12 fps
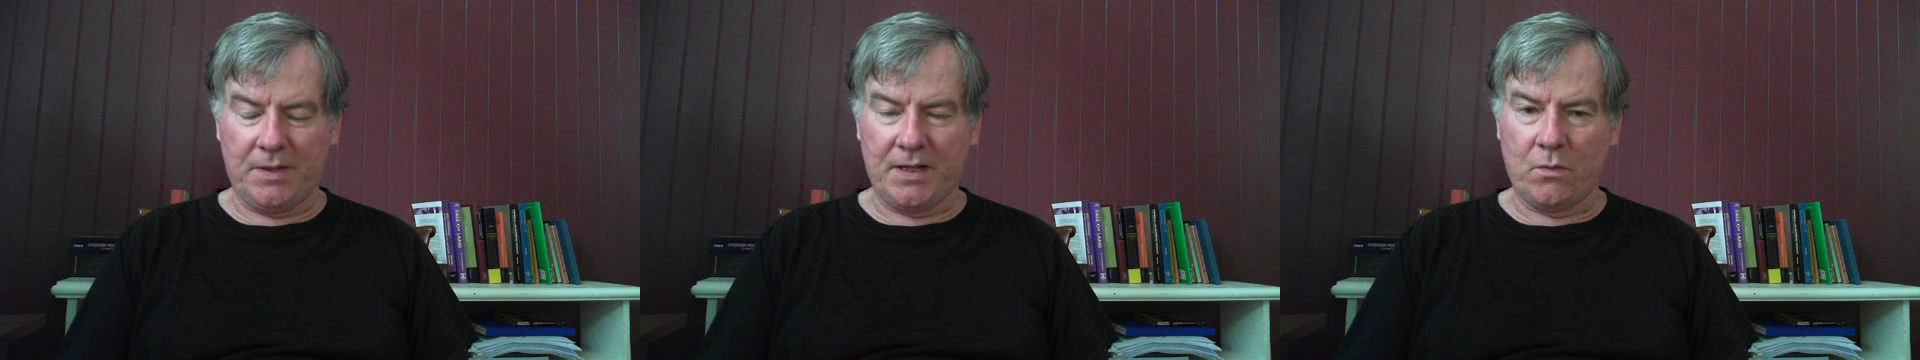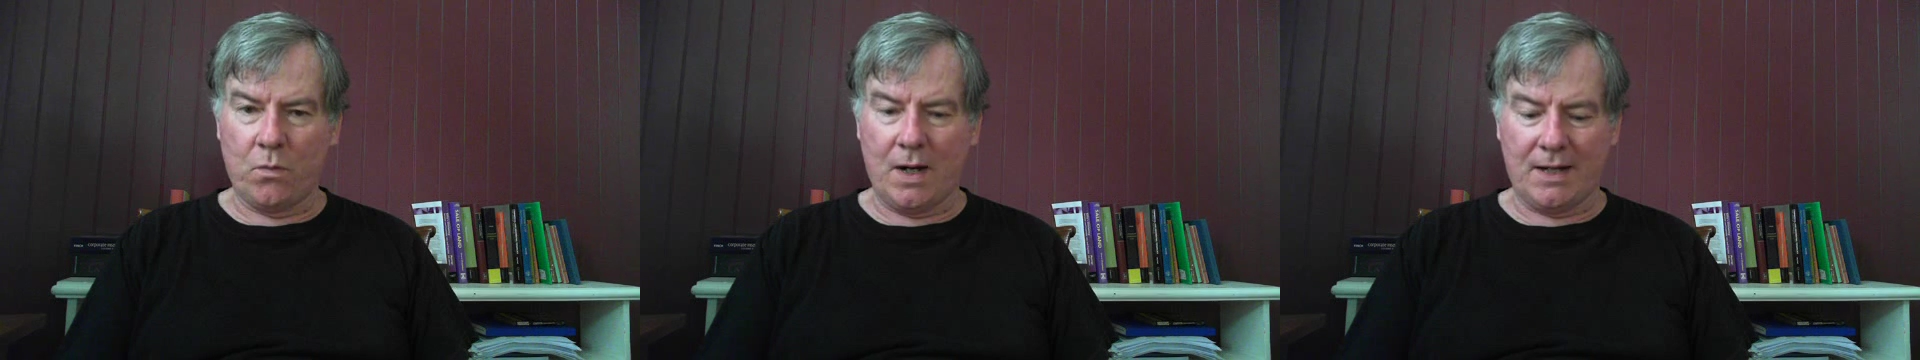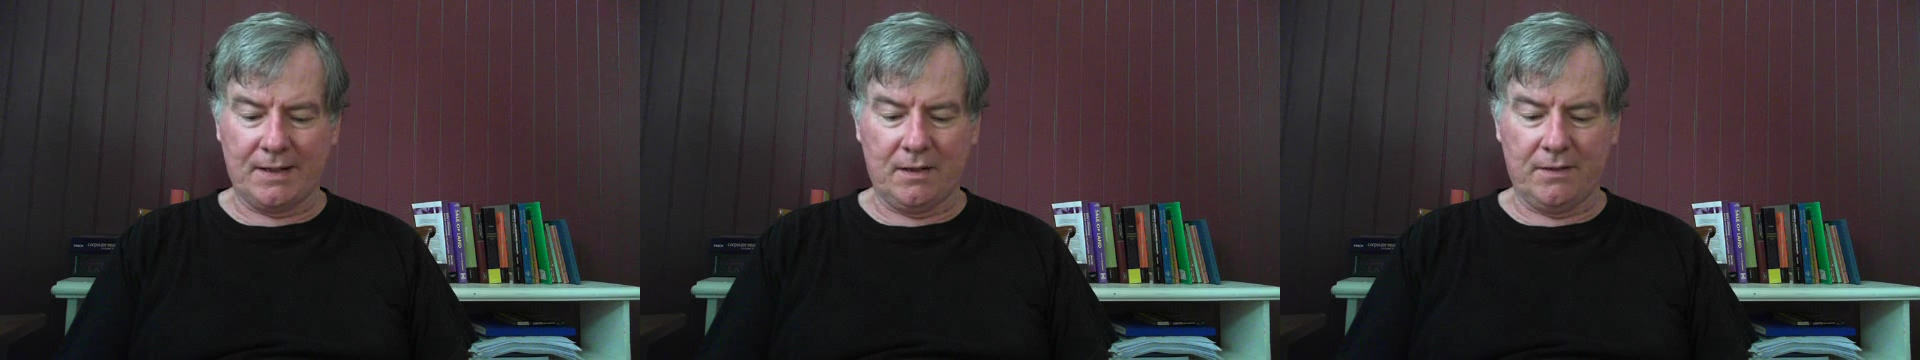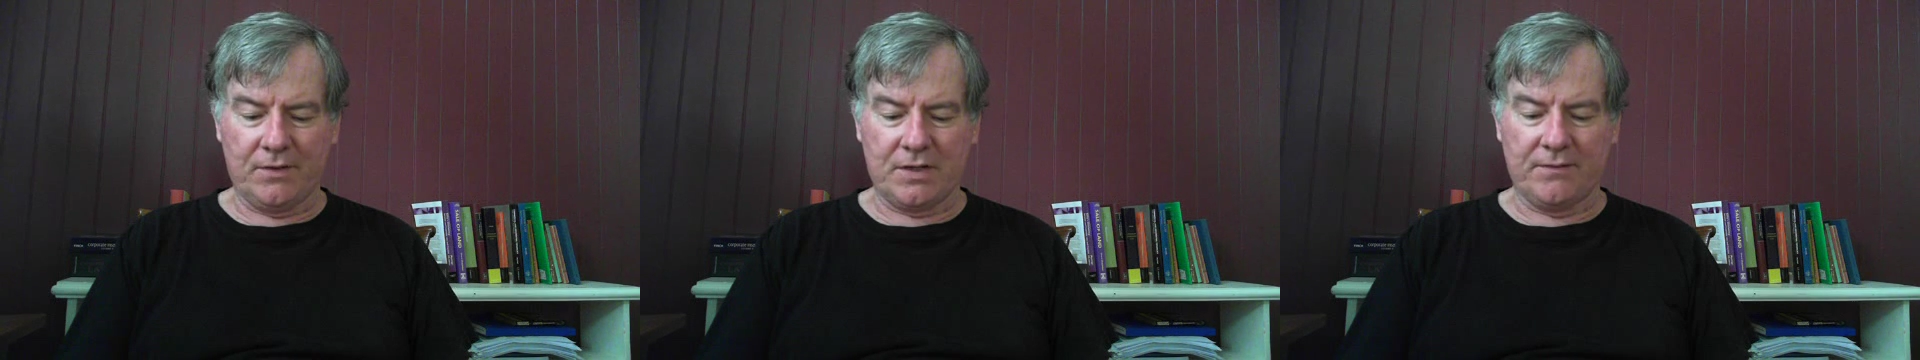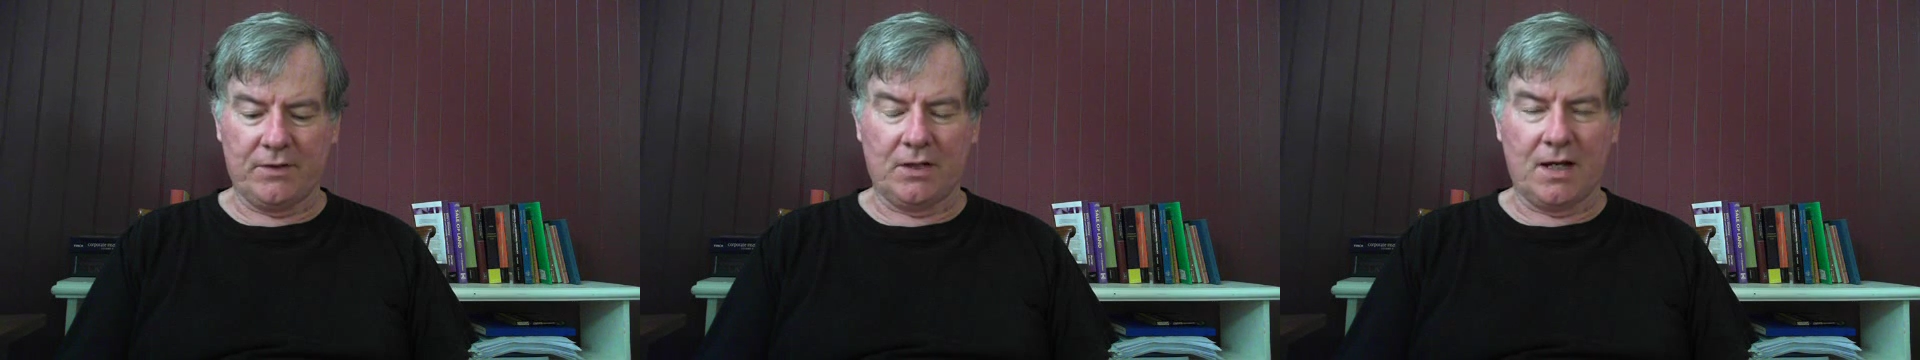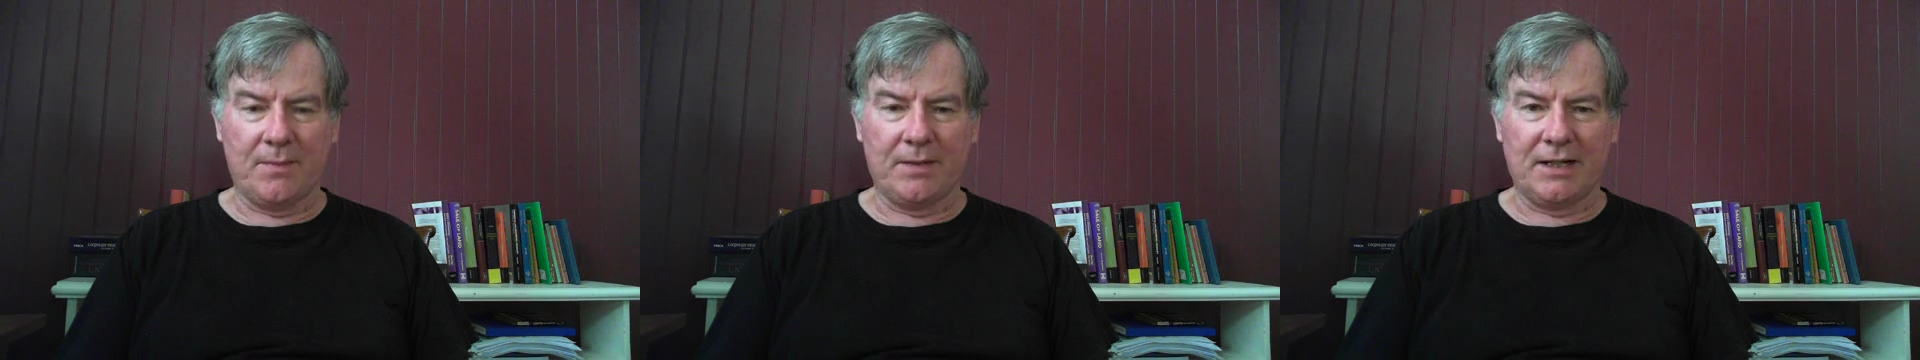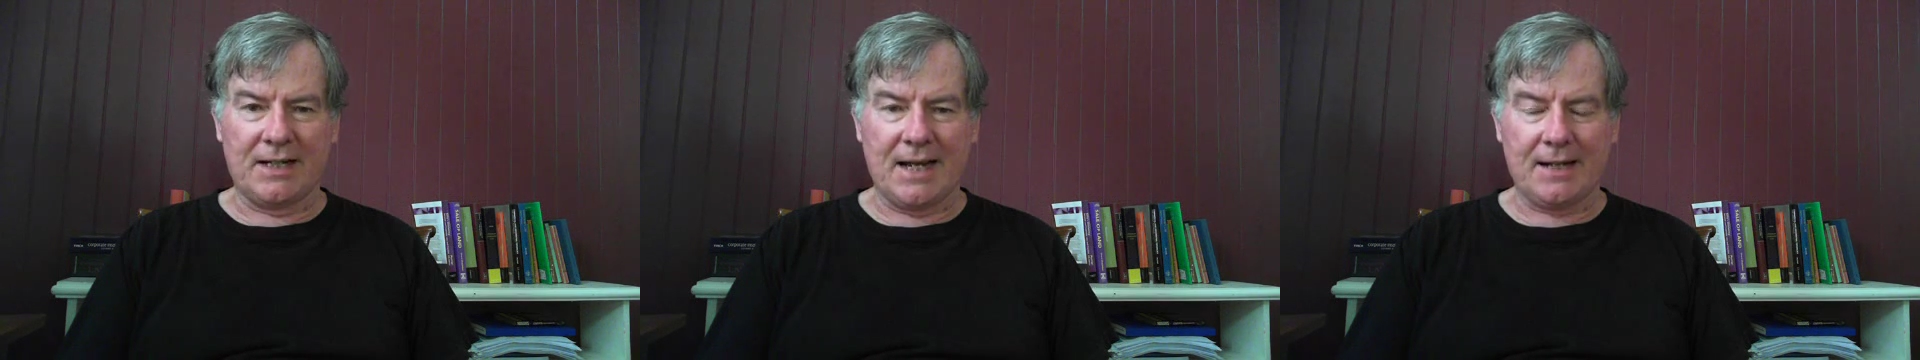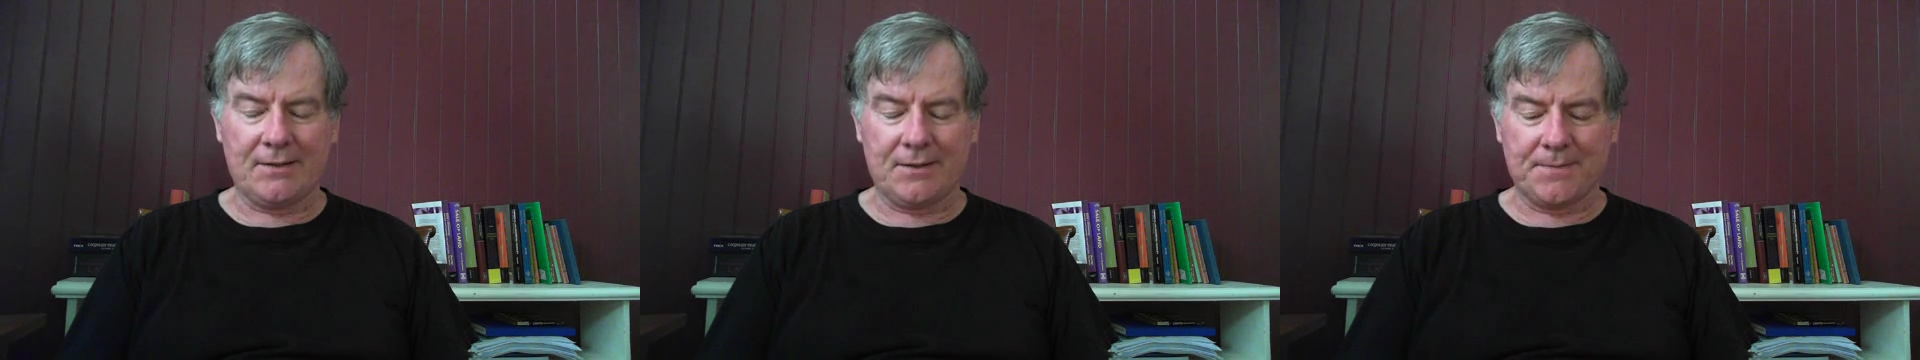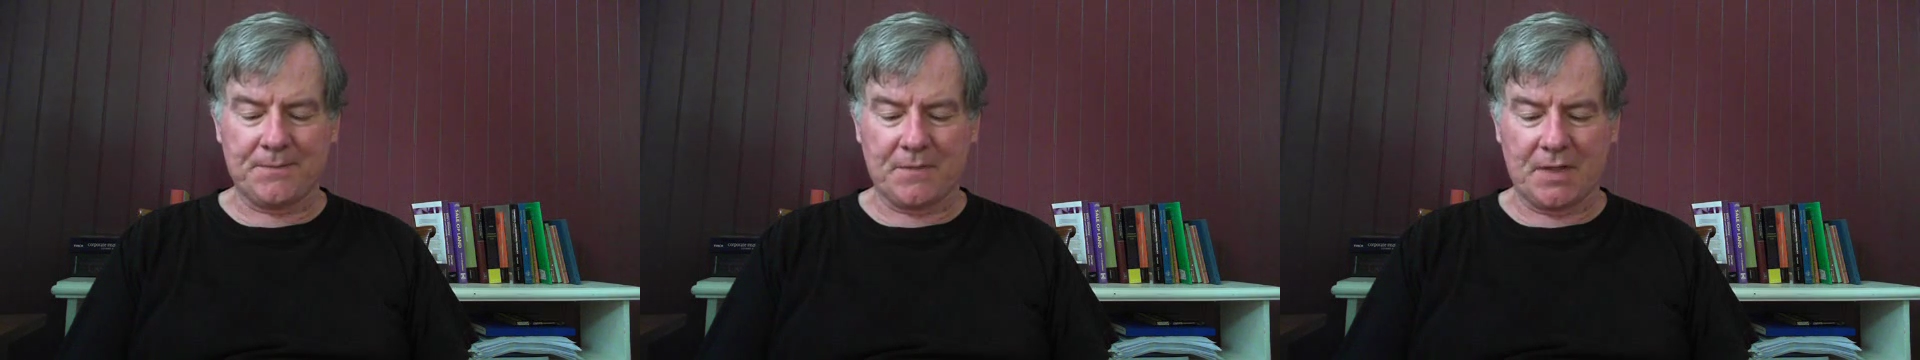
B1 of the Civil Liability Act